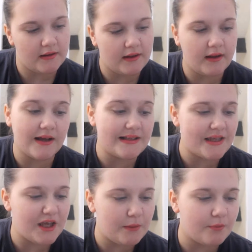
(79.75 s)
It has
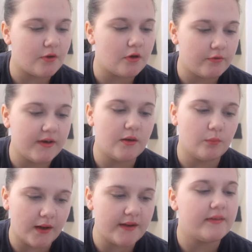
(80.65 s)
apricot, green and
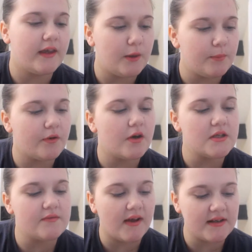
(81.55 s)
white. The apricot
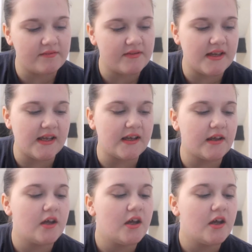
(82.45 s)
is for anti-fatigue,